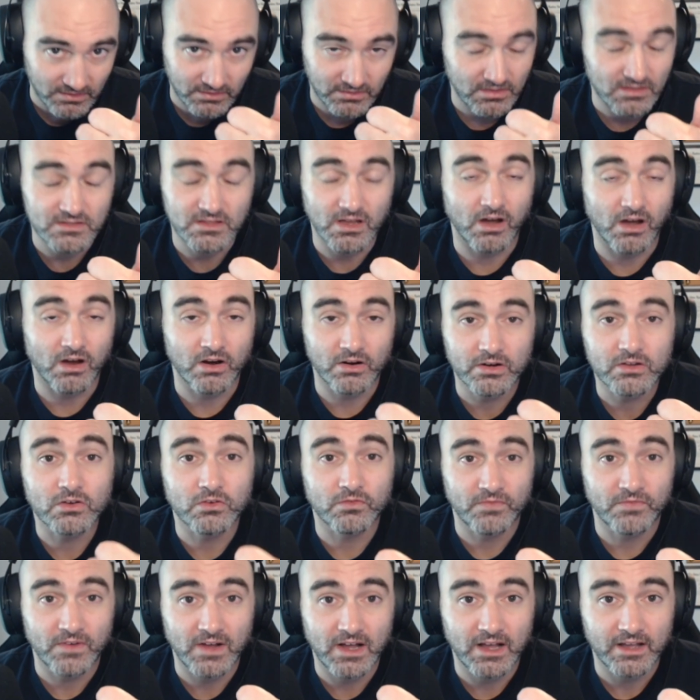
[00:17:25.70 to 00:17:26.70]
the
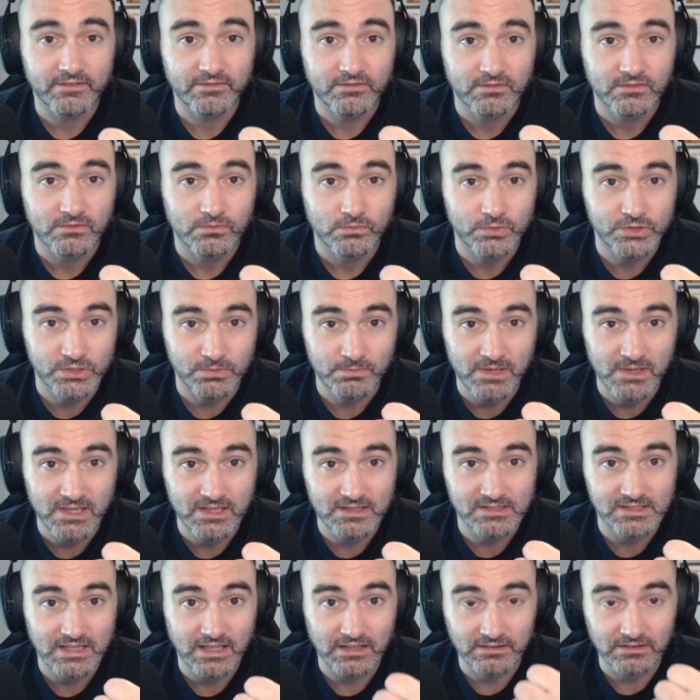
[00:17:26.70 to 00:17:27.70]
Article 5, which
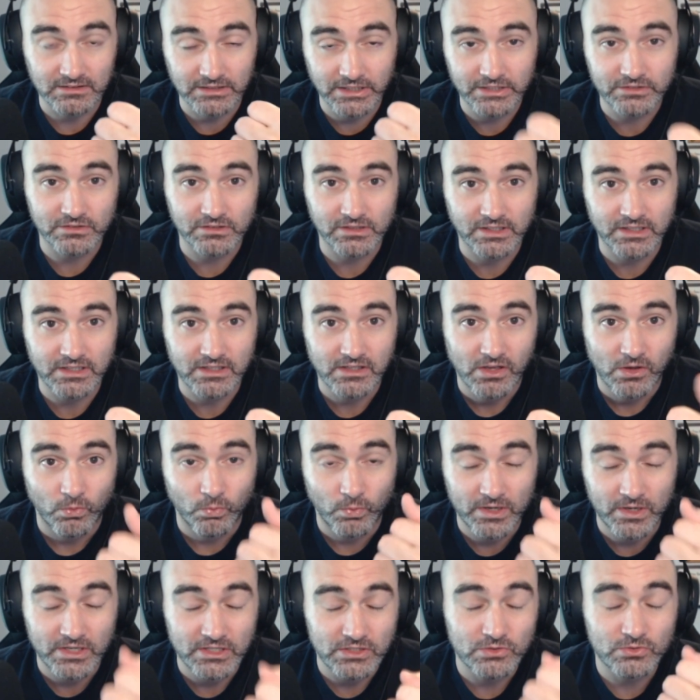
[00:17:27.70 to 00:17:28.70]
means that literally
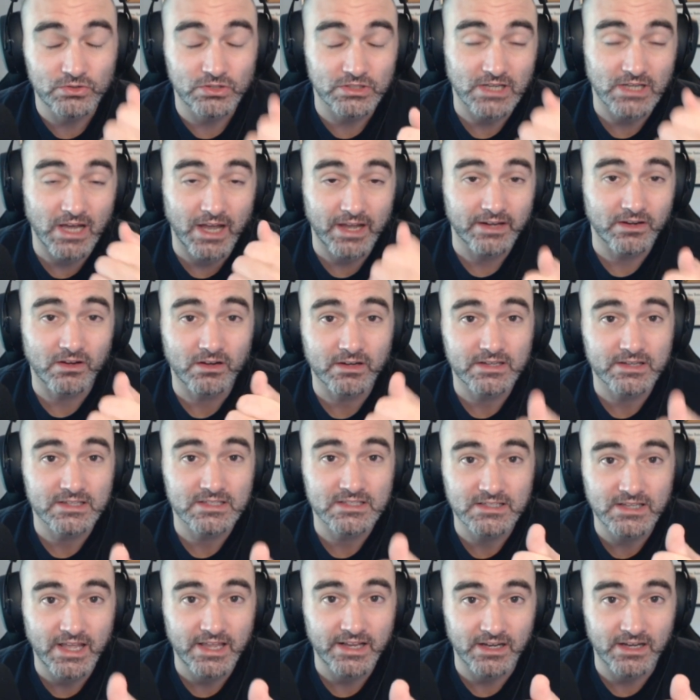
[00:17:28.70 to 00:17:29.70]
when you sign on
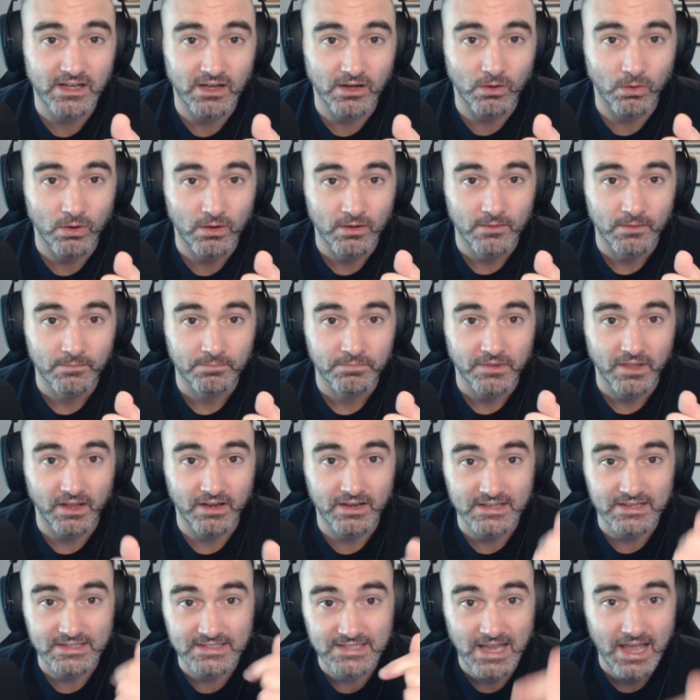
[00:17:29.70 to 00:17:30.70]
as NATO,
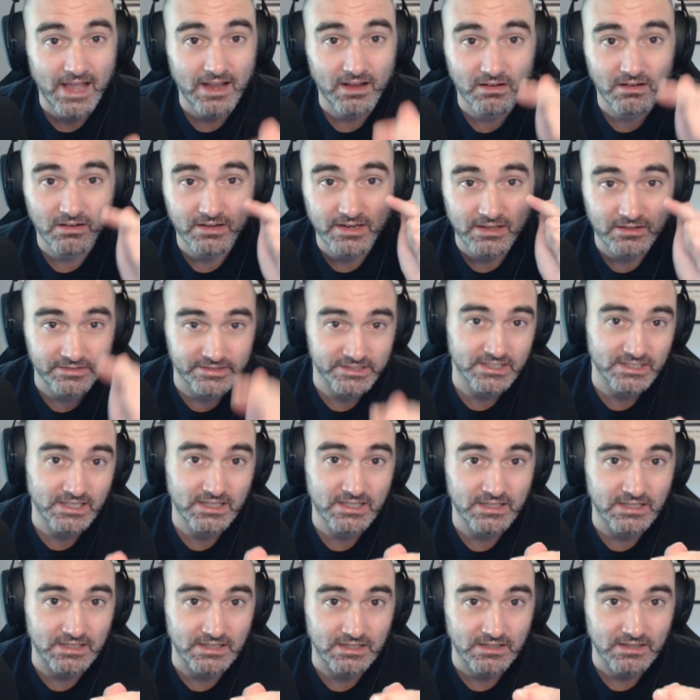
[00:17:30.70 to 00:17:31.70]
an attack on
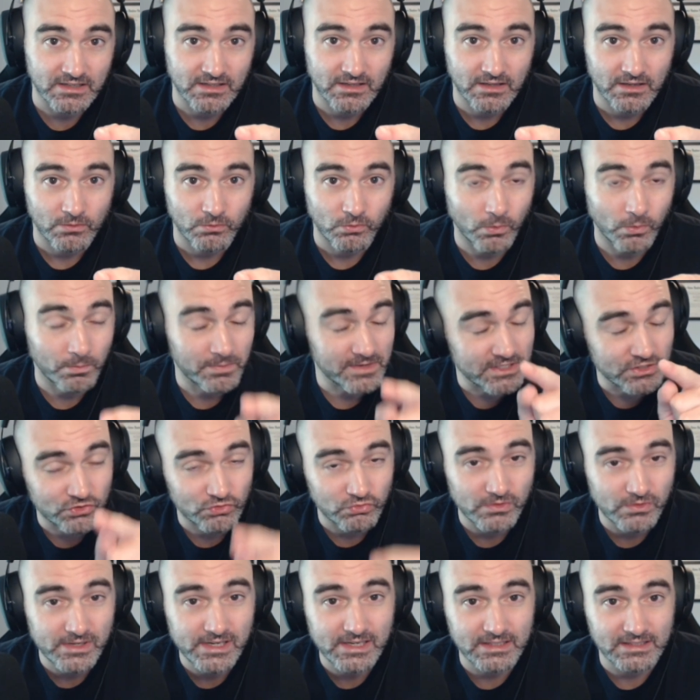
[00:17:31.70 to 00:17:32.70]
Helsinki will be
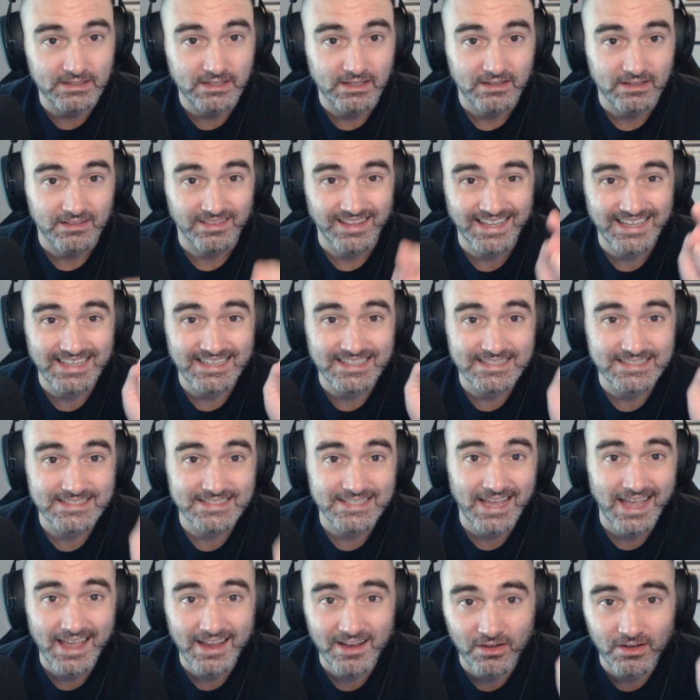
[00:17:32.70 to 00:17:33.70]
treated like an
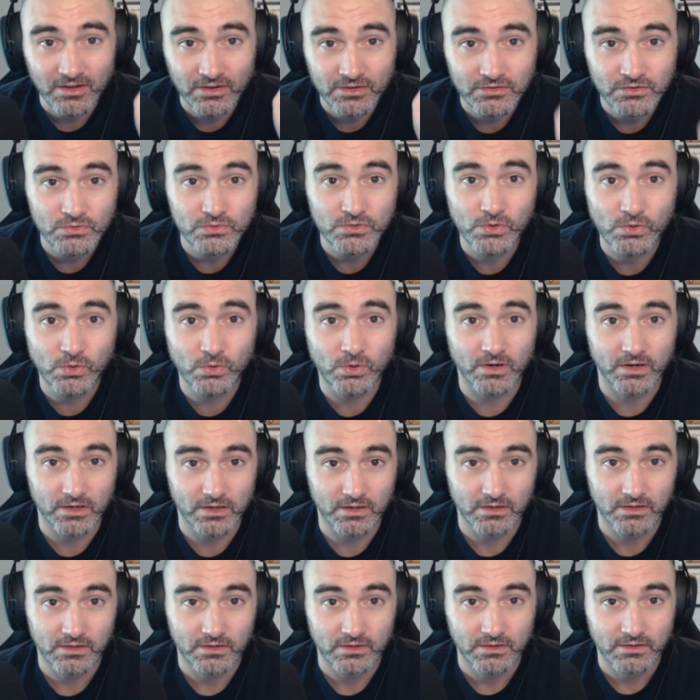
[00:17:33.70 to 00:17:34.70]
attack on New
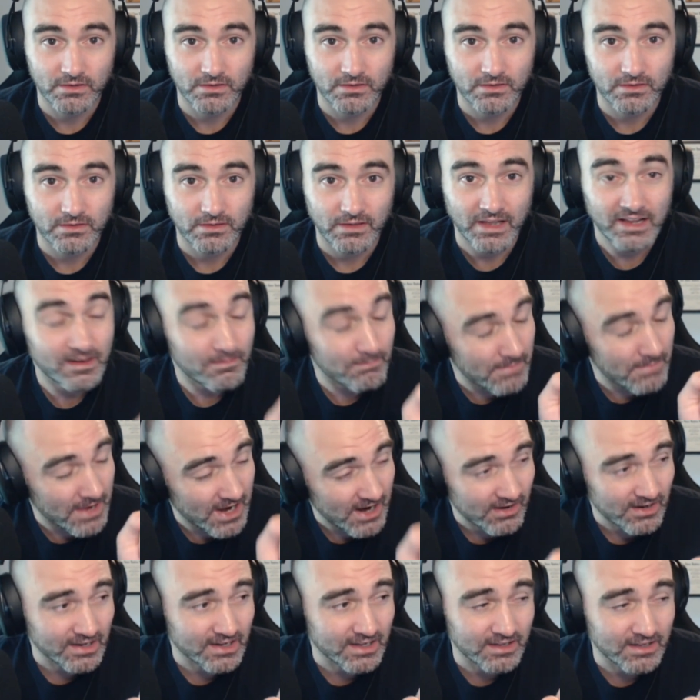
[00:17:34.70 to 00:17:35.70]
York. And
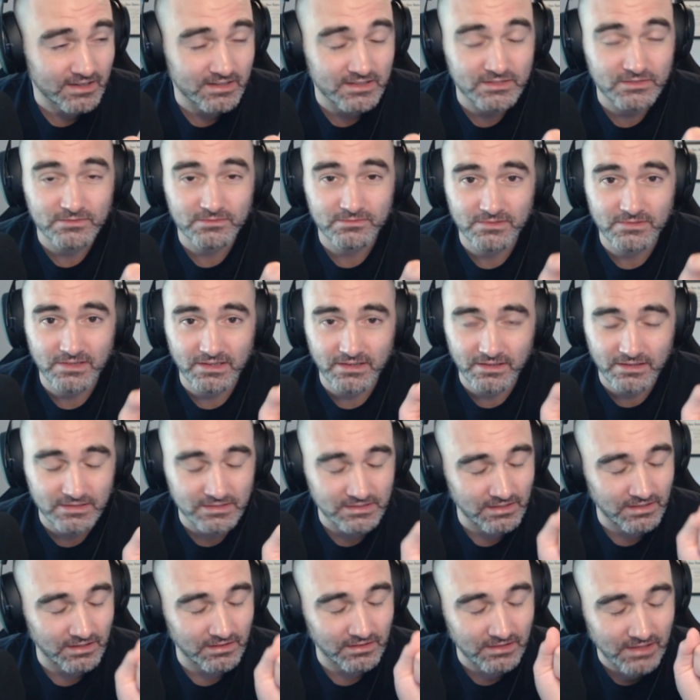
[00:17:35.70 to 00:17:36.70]
America
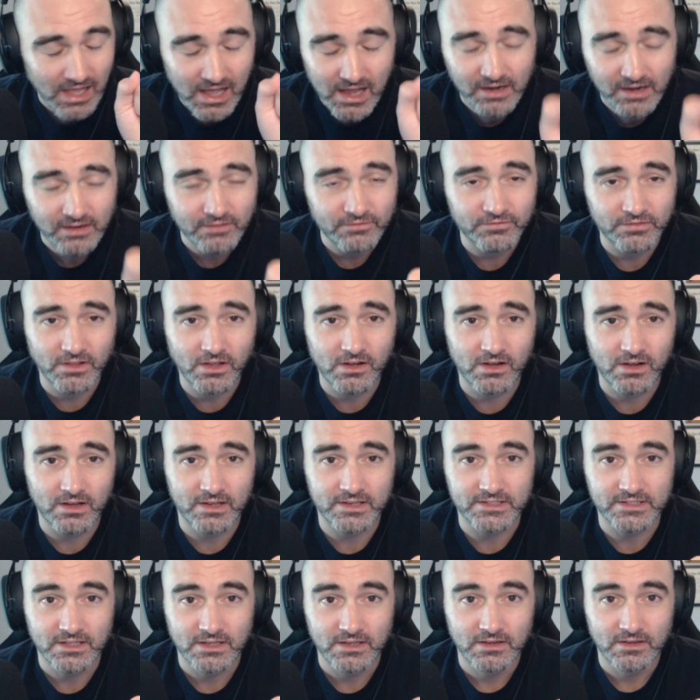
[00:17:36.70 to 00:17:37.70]
has a lot of
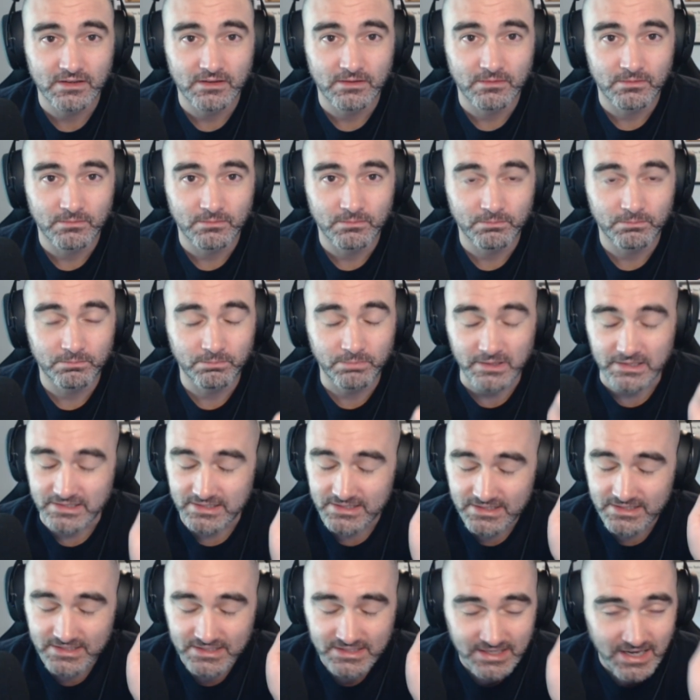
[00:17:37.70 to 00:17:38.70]
flaws,
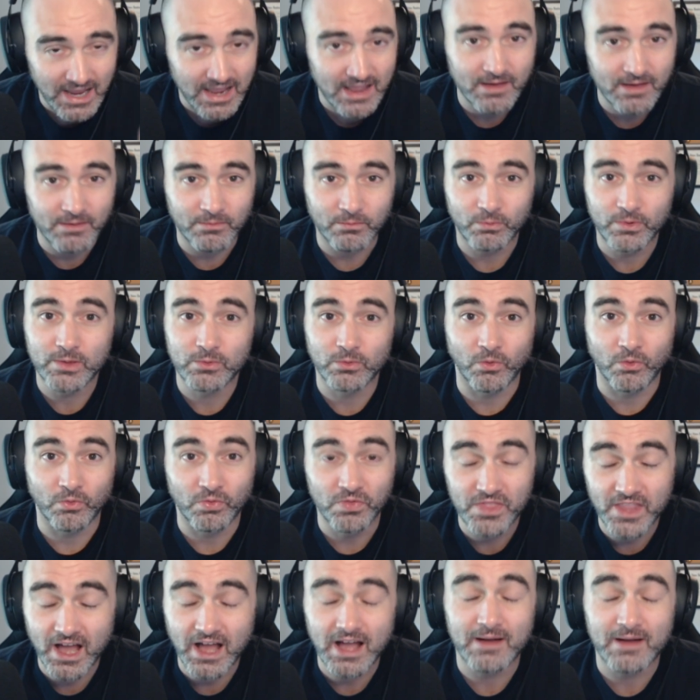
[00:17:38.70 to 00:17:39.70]
but damn, we will
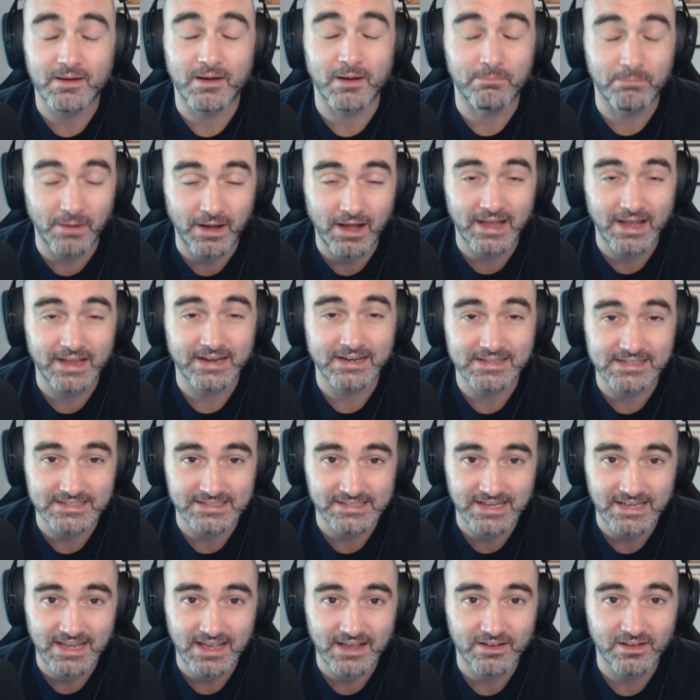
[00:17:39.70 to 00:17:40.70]
not abide an
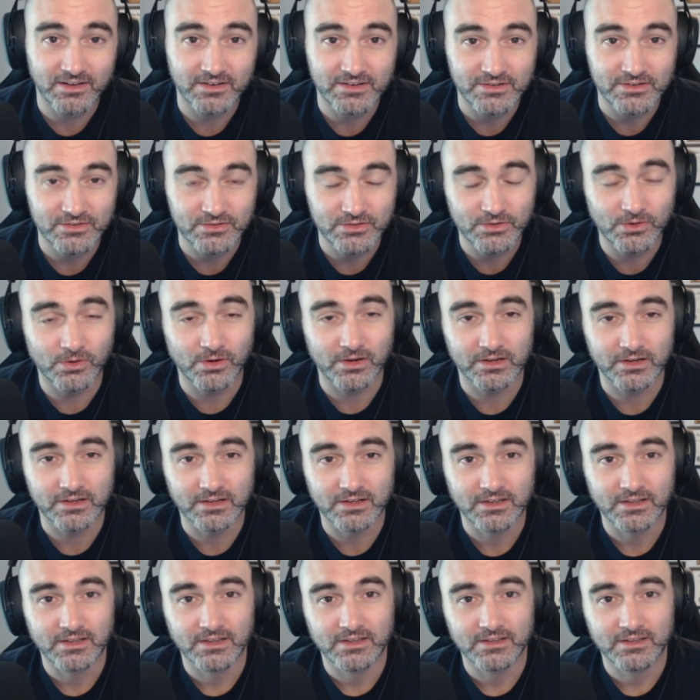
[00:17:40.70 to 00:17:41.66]
attack on New York.